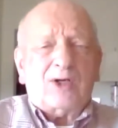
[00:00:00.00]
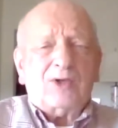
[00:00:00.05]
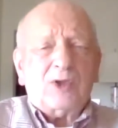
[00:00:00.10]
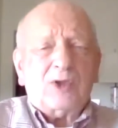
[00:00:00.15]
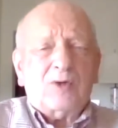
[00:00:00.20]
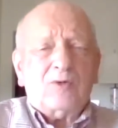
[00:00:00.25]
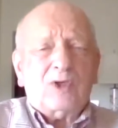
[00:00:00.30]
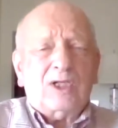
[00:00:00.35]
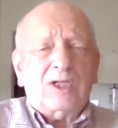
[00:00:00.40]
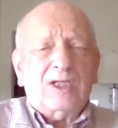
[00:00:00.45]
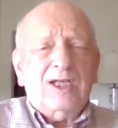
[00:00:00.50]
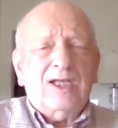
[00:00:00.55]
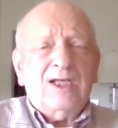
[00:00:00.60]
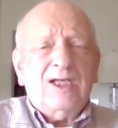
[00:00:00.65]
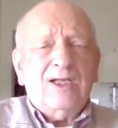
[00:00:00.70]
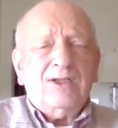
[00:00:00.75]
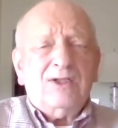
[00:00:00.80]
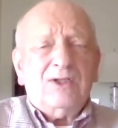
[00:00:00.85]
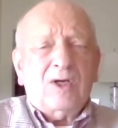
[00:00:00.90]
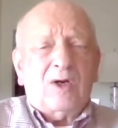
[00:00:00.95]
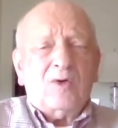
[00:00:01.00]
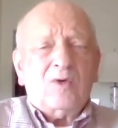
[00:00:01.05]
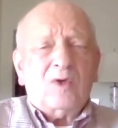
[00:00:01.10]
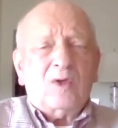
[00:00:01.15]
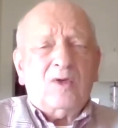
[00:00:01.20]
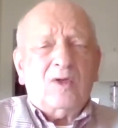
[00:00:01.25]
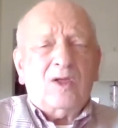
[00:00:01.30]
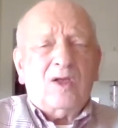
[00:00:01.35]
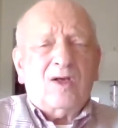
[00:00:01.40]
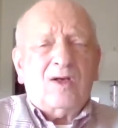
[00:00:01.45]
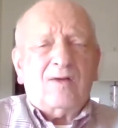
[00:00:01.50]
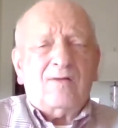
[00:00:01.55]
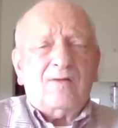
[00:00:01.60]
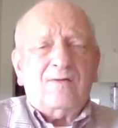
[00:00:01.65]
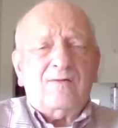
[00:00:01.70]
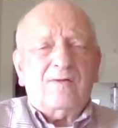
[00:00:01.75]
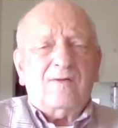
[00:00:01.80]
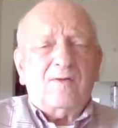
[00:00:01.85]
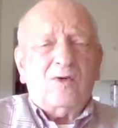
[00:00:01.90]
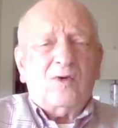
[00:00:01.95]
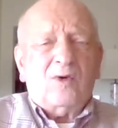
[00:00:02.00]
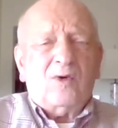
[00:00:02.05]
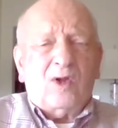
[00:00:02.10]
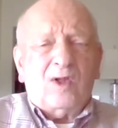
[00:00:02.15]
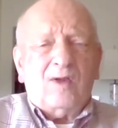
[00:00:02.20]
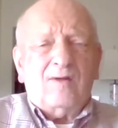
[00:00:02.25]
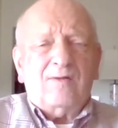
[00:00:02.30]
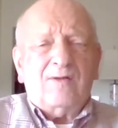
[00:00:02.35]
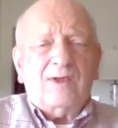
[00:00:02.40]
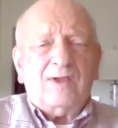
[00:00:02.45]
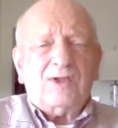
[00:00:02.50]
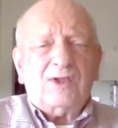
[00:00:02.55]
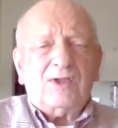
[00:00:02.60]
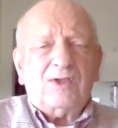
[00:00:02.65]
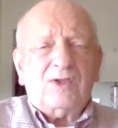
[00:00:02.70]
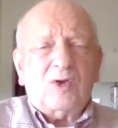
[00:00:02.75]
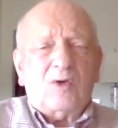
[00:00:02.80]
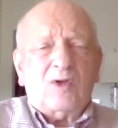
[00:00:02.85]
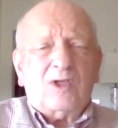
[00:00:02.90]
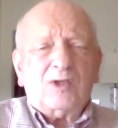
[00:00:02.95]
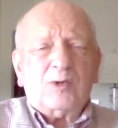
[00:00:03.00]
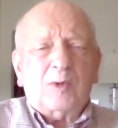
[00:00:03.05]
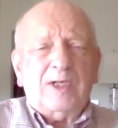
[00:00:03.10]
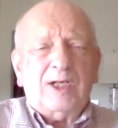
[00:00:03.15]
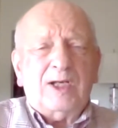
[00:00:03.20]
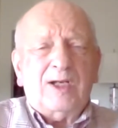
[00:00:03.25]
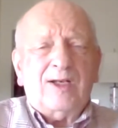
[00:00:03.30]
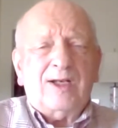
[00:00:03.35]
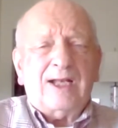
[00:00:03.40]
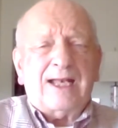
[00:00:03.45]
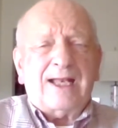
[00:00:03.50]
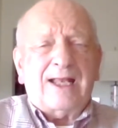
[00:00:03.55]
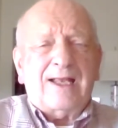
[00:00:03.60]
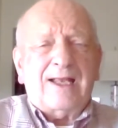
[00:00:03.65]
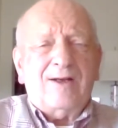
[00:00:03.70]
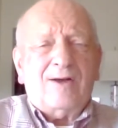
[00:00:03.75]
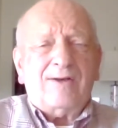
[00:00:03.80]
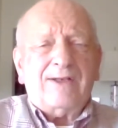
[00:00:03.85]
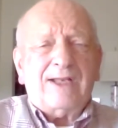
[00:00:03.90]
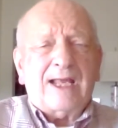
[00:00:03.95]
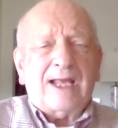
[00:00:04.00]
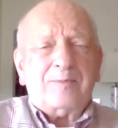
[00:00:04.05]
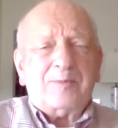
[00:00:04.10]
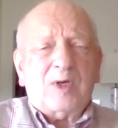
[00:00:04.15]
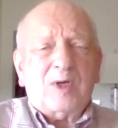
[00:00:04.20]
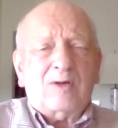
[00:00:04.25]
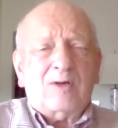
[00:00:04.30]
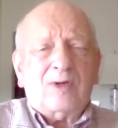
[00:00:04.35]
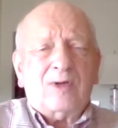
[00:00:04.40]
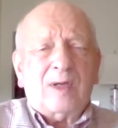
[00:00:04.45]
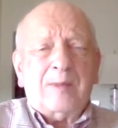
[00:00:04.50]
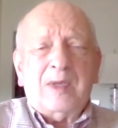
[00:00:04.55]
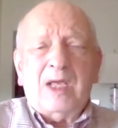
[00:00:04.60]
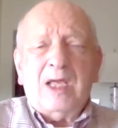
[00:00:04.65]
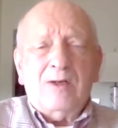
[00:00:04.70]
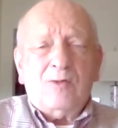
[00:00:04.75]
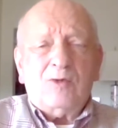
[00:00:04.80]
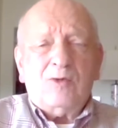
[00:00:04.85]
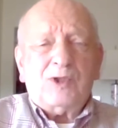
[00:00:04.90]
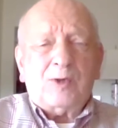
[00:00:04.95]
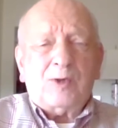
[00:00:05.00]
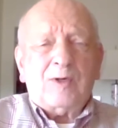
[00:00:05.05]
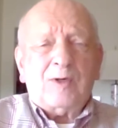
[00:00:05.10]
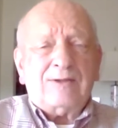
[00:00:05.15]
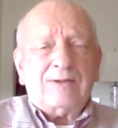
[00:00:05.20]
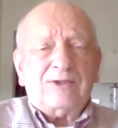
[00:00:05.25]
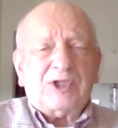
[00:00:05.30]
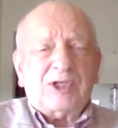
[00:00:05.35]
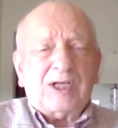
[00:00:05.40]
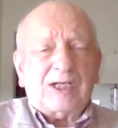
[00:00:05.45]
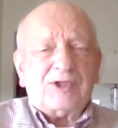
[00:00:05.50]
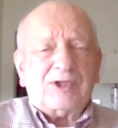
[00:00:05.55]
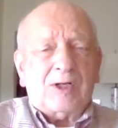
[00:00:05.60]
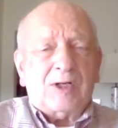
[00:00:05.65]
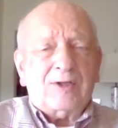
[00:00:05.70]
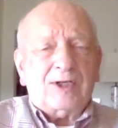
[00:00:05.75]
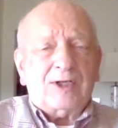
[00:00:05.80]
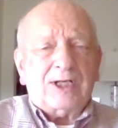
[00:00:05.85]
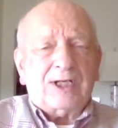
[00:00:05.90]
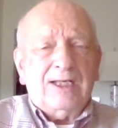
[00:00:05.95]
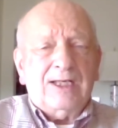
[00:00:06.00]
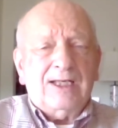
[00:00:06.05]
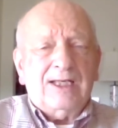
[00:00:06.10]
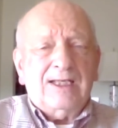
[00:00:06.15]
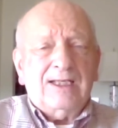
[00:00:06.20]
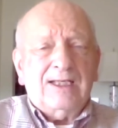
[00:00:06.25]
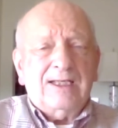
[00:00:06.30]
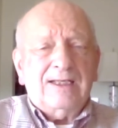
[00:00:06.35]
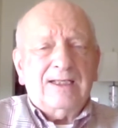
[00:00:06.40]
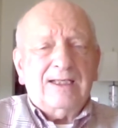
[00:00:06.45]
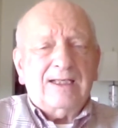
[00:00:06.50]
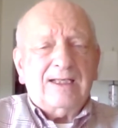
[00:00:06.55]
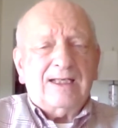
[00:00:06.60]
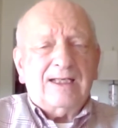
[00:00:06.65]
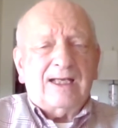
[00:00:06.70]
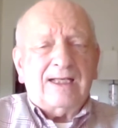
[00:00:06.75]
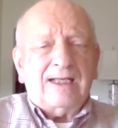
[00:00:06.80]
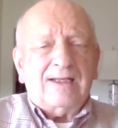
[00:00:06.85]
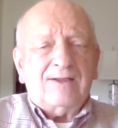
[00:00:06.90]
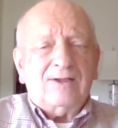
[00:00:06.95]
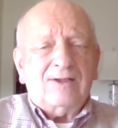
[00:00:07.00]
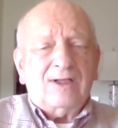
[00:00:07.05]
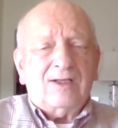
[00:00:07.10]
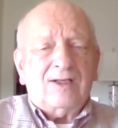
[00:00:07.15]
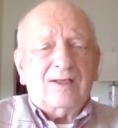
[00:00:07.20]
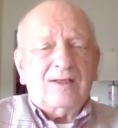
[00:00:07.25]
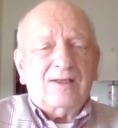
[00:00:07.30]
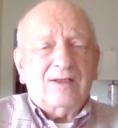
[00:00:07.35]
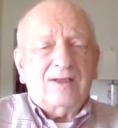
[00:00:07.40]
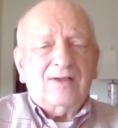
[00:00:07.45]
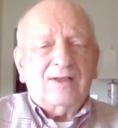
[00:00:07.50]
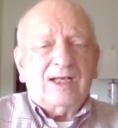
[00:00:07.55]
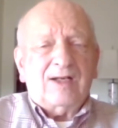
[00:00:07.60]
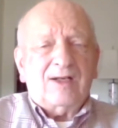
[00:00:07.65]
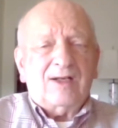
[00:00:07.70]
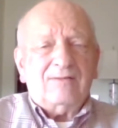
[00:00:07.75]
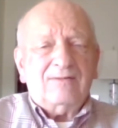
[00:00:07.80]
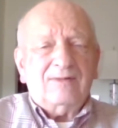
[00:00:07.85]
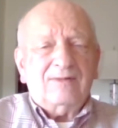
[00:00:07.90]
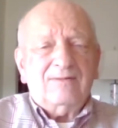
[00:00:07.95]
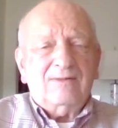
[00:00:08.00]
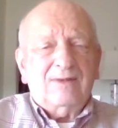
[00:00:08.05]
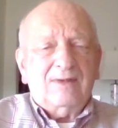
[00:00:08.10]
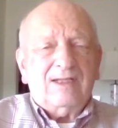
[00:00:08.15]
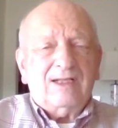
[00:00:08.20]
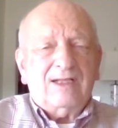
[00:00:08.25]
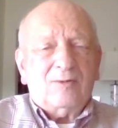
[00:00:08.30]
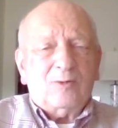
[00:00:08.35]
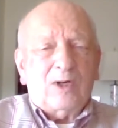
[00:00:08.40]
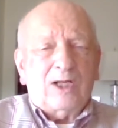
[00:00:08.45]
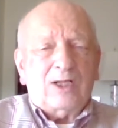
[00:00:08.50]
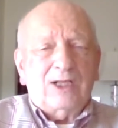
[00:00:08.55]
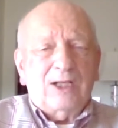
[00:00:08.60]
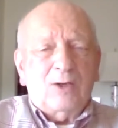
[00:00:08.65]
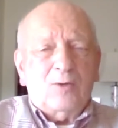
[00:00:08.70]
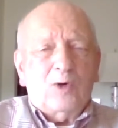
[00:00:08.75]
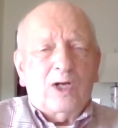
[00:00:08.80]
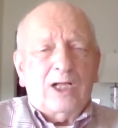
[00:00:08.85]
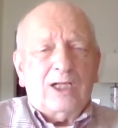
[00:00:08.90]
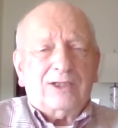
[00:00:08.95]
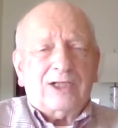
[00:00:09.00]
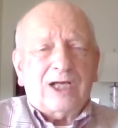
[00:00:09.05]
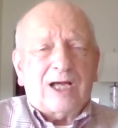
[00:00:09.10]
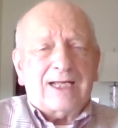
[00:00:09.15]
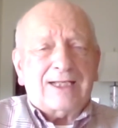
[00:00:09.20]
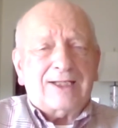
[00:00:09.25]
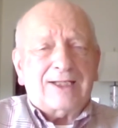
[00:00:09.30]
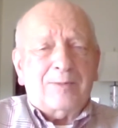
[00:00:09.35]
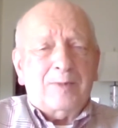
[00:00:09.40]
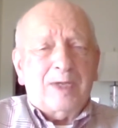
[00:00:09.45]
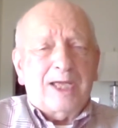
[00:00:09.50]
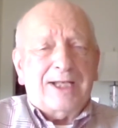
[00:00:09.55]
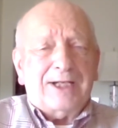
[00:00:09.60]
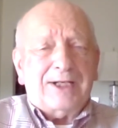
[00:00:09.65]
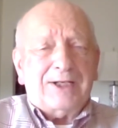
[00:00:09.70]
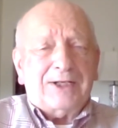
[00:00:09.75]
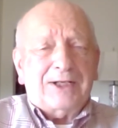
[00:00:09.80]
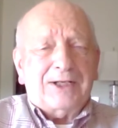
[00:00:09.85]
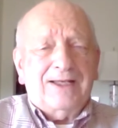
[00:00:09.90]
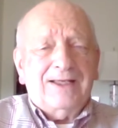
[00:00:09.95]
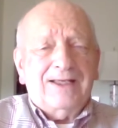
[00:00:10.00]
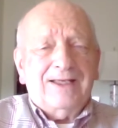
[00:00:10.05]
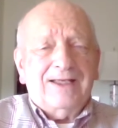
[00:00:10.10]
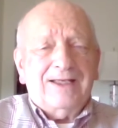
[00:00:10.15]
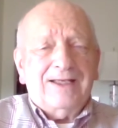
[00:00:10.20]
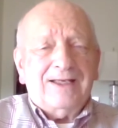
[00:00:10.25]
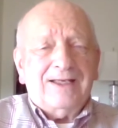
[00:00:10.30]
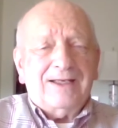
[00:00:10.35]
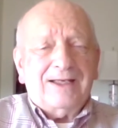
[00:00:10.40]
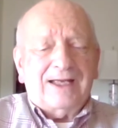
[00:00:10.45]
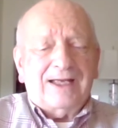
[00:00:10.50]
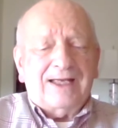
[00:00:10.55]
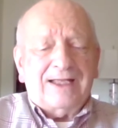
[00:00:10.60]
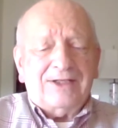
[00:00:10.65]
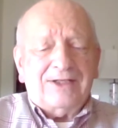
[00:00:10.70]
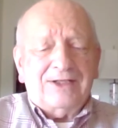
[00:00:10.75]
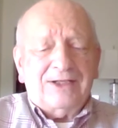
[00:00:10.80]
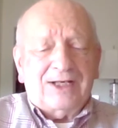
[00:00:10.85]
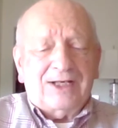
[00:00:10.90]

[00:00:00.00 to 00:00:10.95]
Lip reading: total of all of the stalls we did on that program was around 600, and they're well documented. And